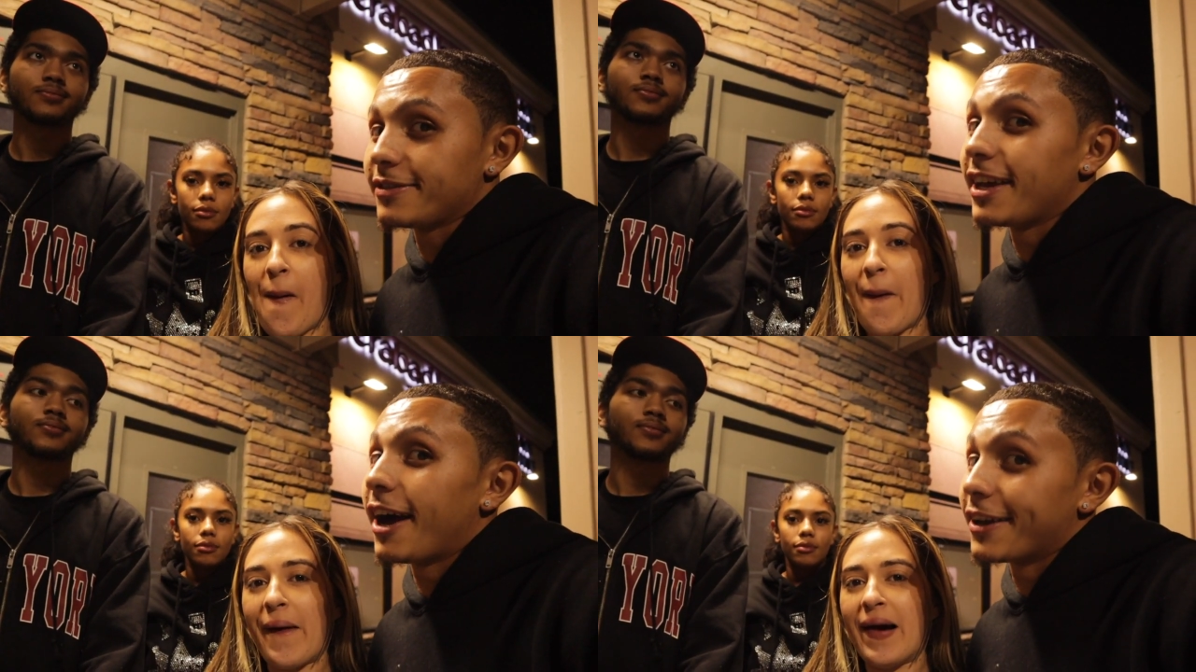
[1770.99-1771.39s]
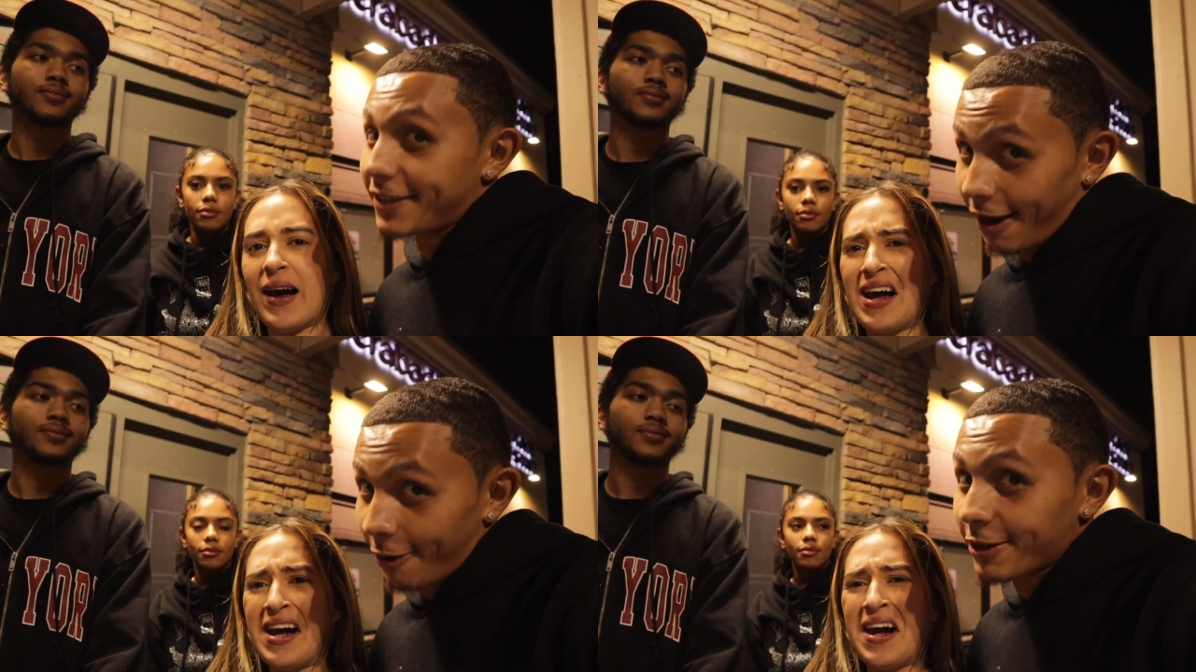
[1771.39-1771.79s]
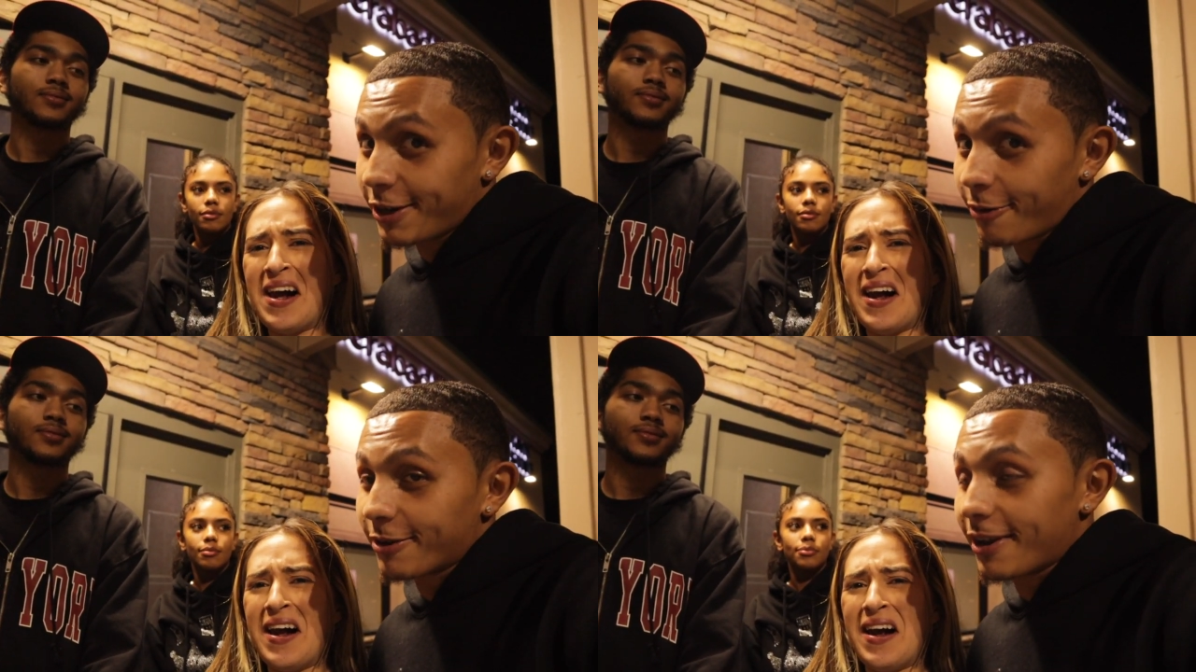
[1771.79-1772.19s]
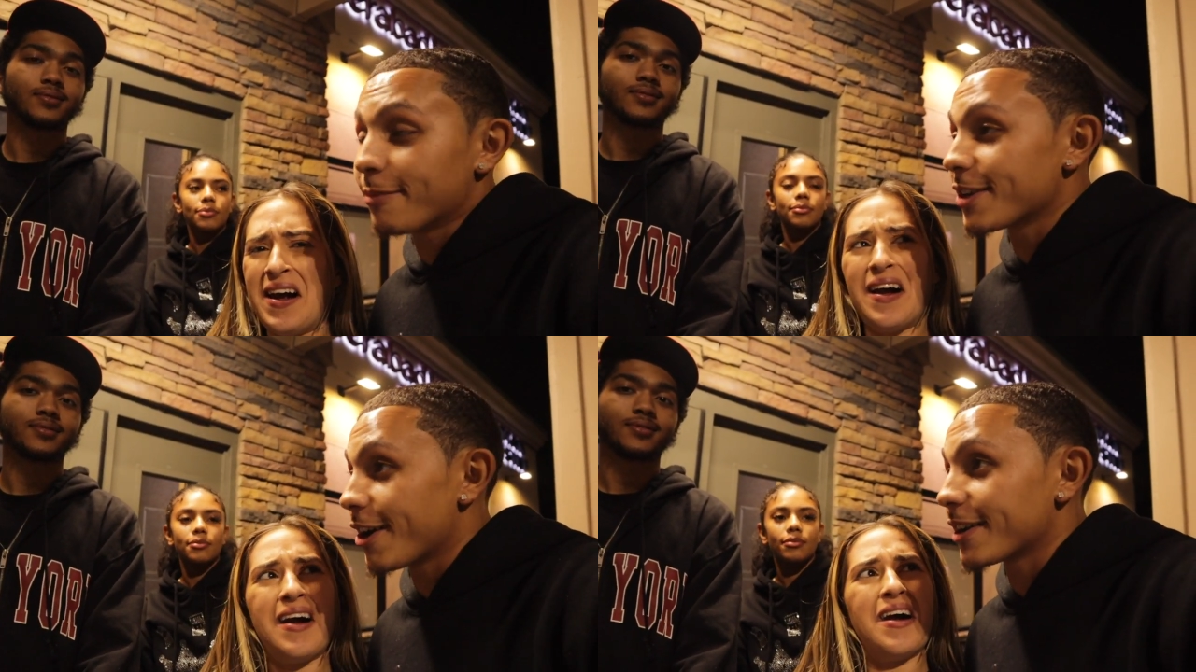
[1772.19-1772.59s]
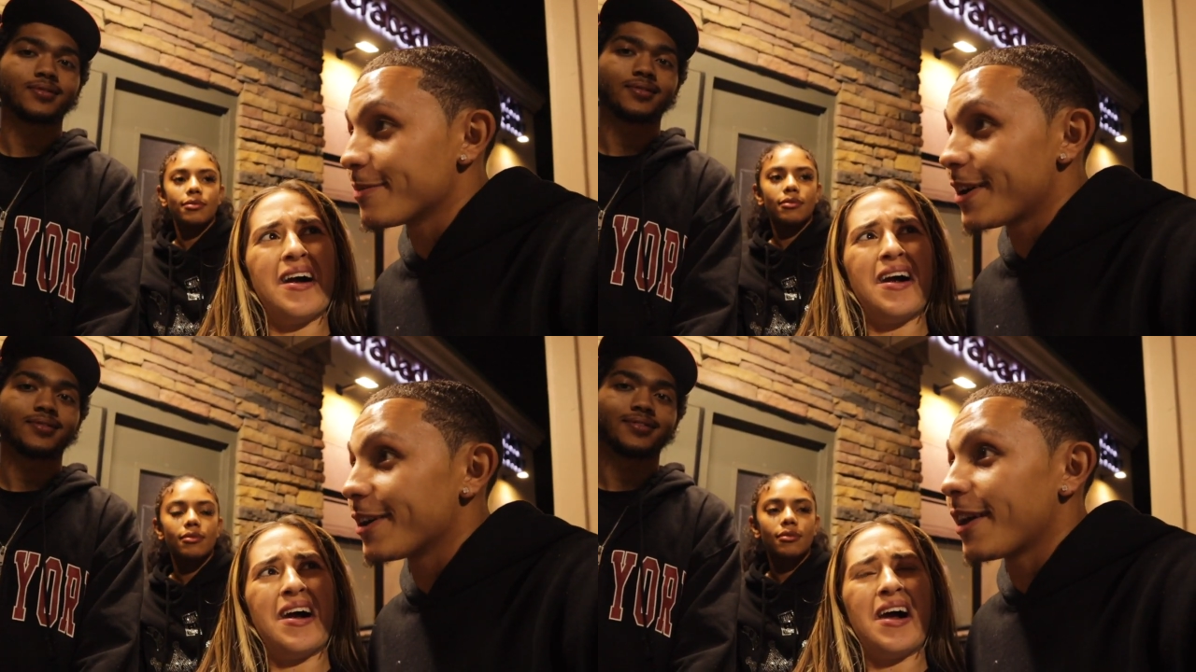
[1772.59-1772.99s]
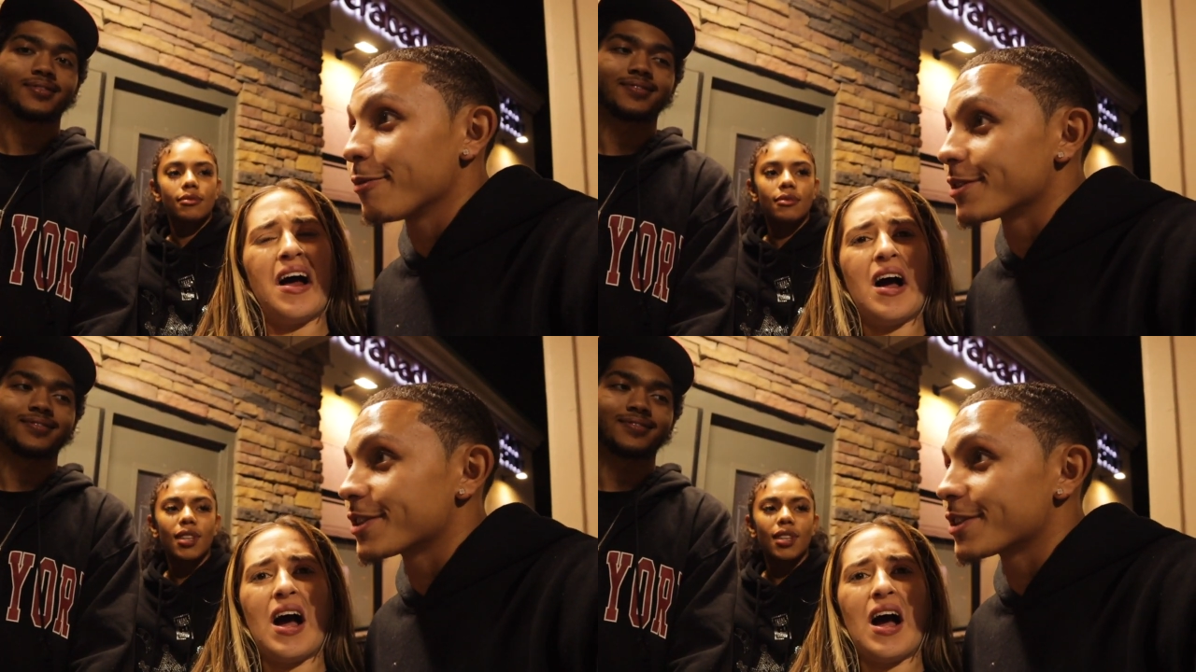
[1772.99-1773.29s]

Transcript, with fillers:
Speaker 1: Y'all already know what I'm talking about. That was